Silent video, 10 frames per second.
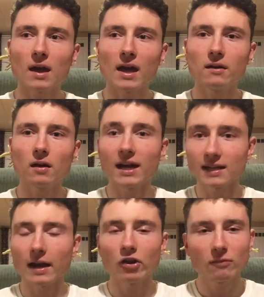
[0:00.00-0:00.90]
and I
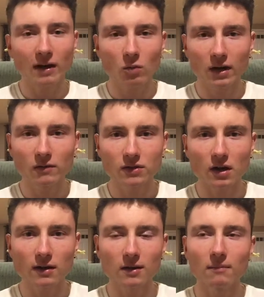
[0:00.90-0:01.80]
cared about what I was
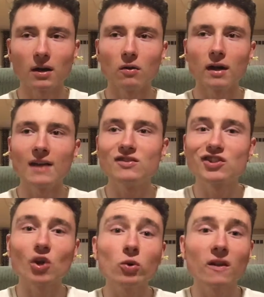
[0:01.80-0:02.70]
talking about, and
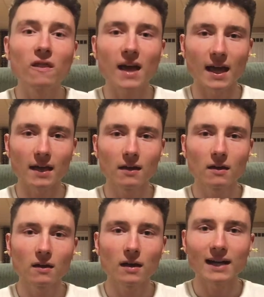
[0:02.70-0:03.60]
so did they.
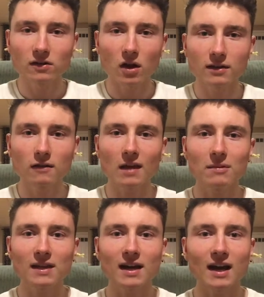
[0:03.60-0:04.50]
I talked to them,
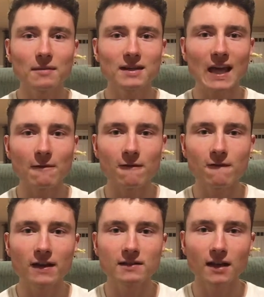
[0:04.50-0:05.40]
and they kind of became
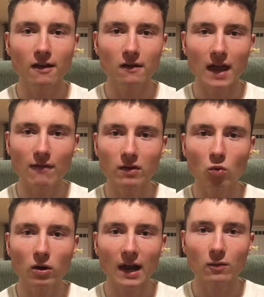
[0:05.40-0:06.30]
fixated on every
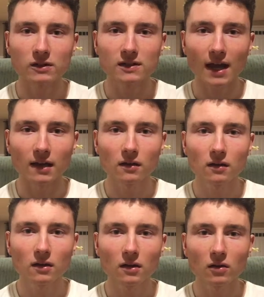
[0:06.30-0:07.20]
word I was saying,
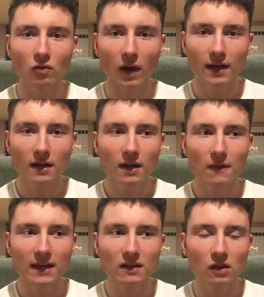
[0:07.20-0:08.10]
right?
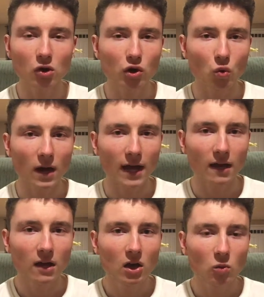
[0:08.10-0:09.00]
They didn't look away.
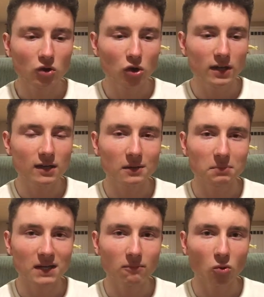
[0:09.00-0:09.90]
When you're looking at
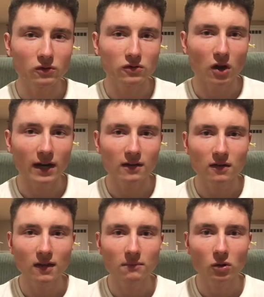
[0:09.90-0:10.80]
people and you're talking
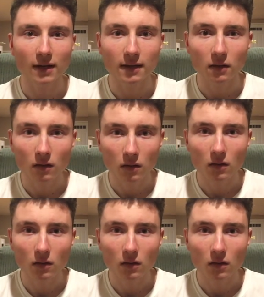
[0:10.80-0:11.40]
to them, they're like,